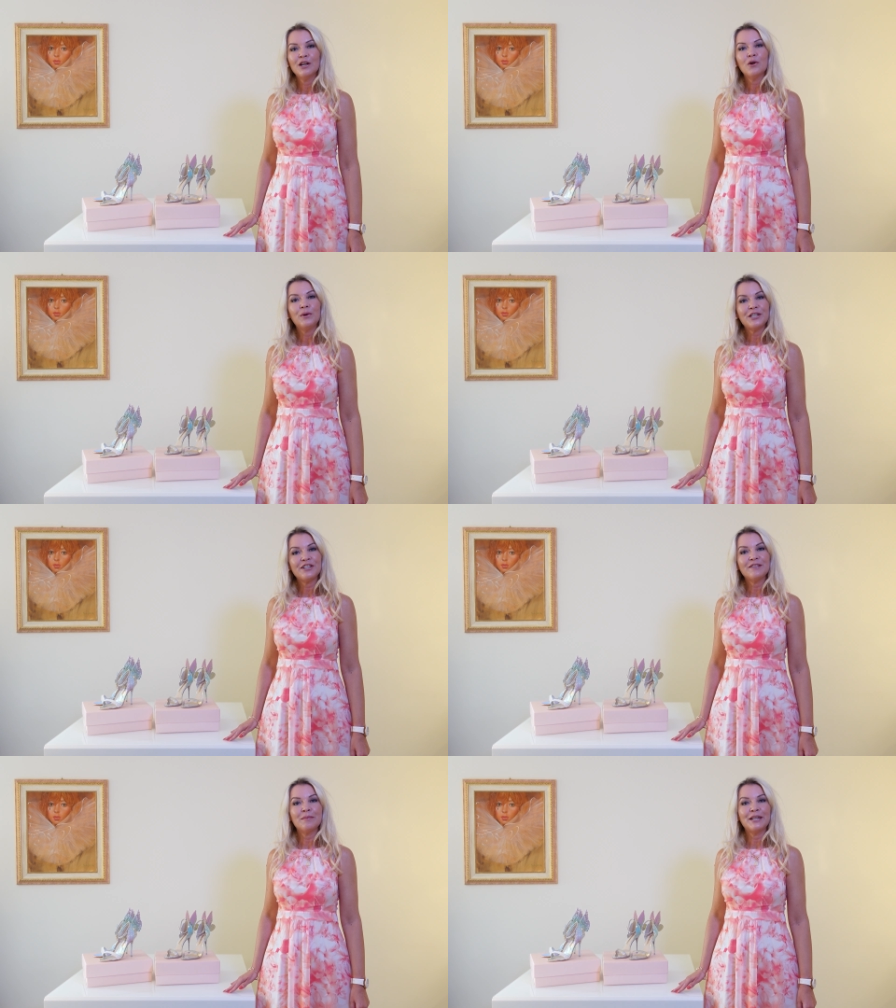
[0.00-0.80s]
which
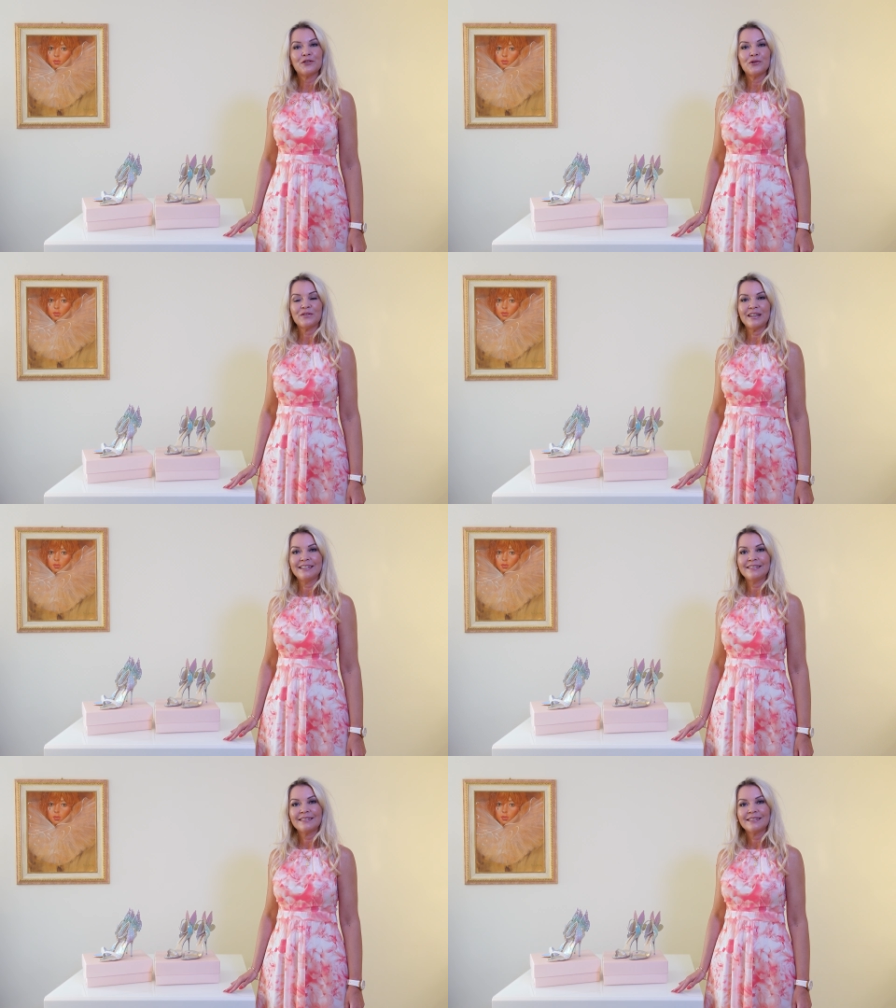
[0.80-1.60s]
is my true
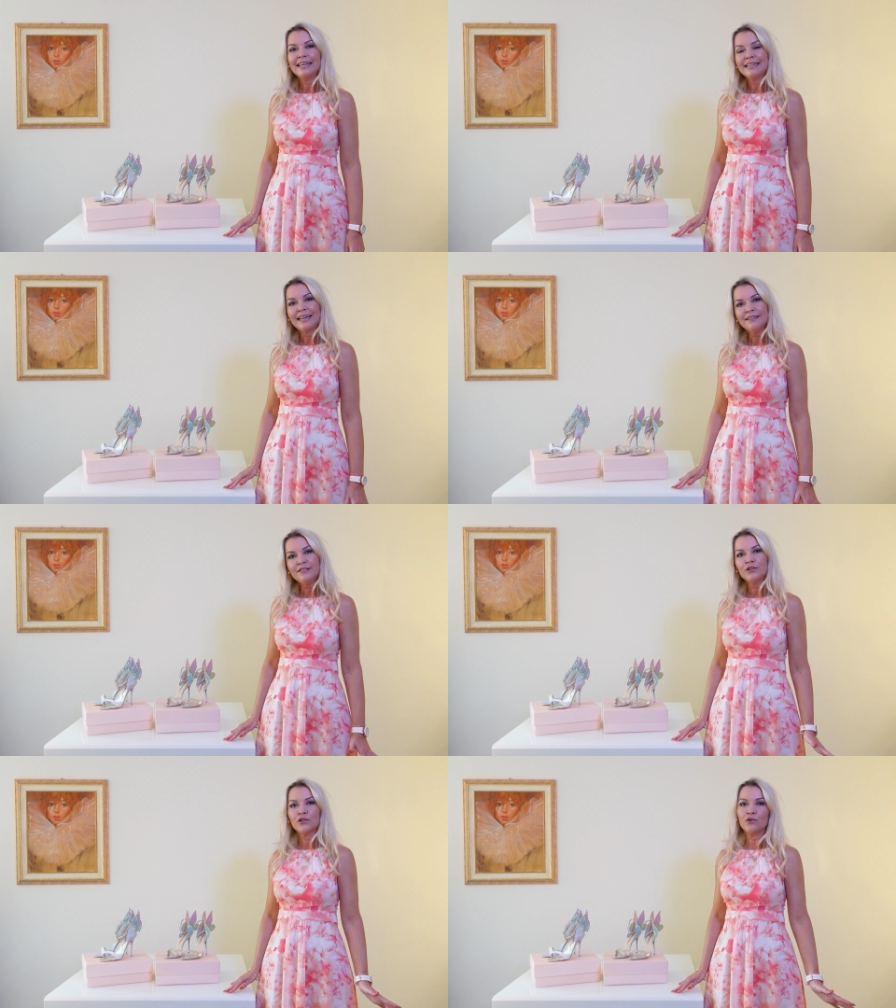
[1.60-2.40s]
size. In
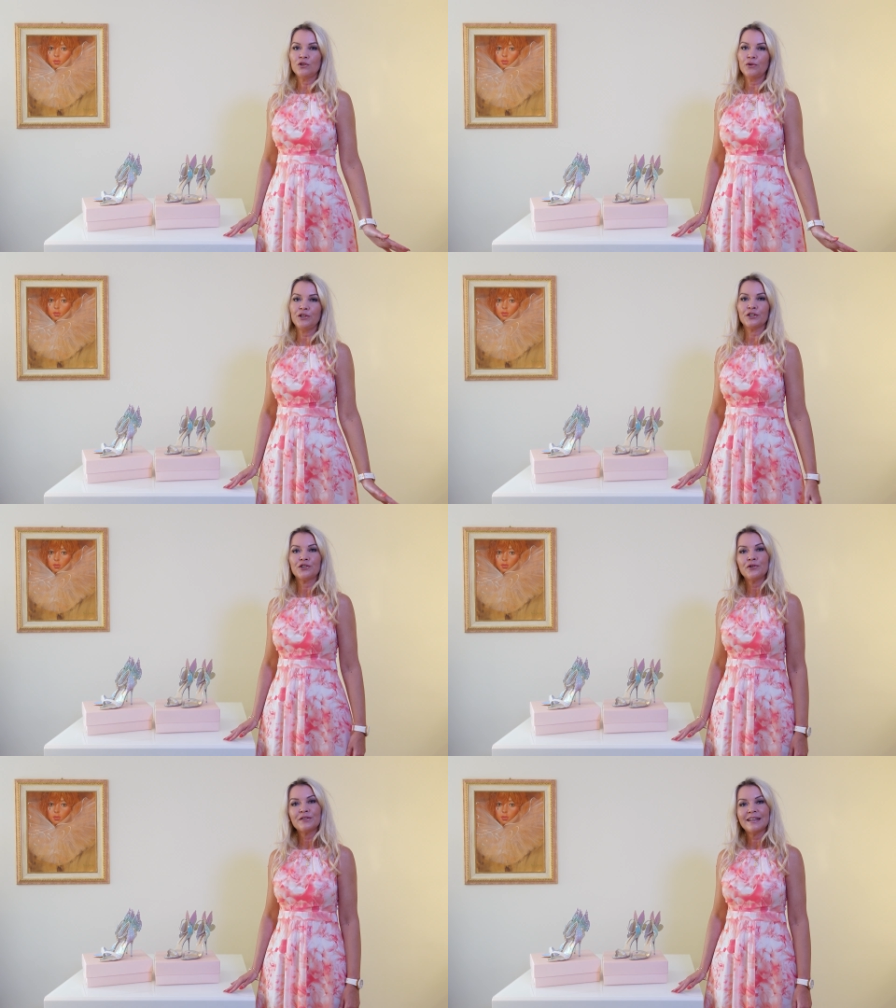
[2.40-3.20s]
case you don't know your
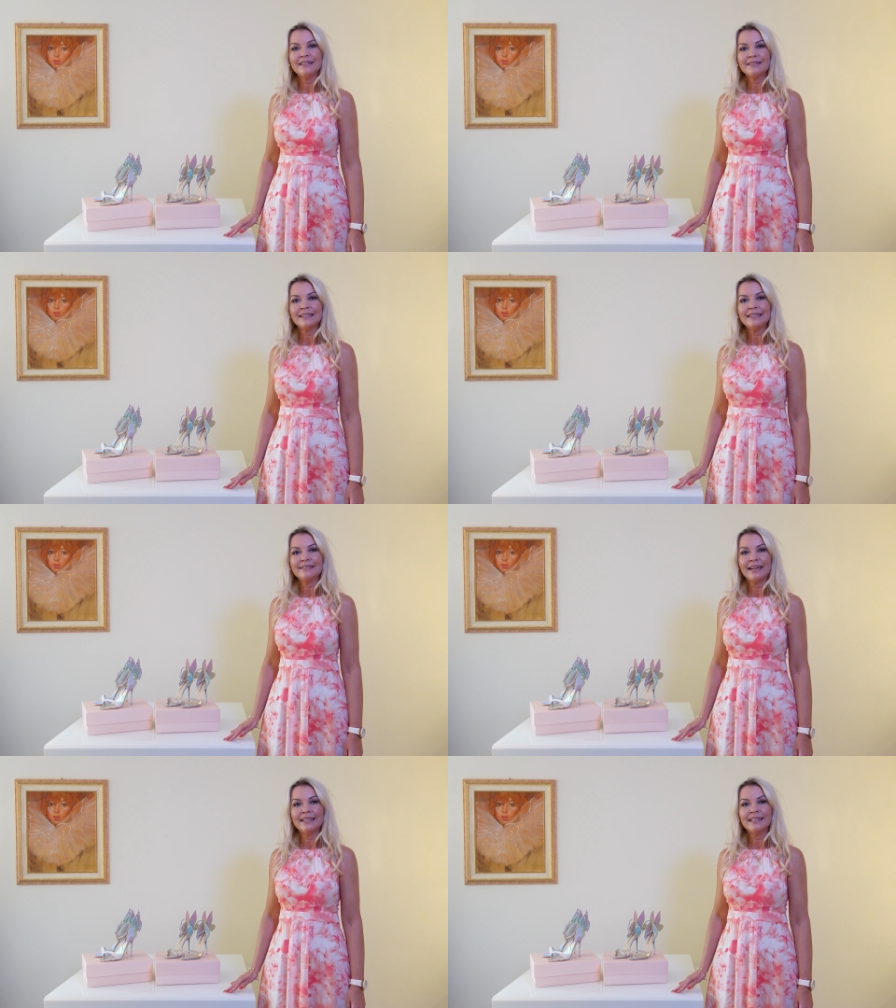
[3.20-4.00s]
true size in
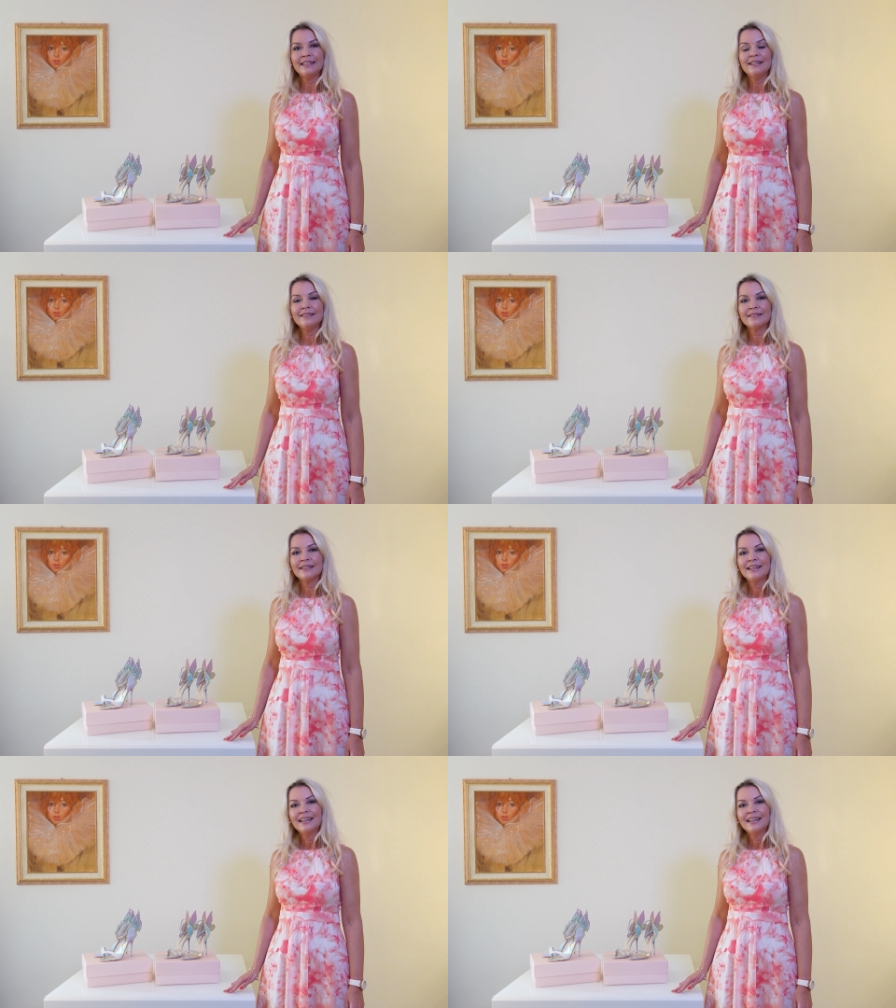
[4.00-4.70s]
designer heels,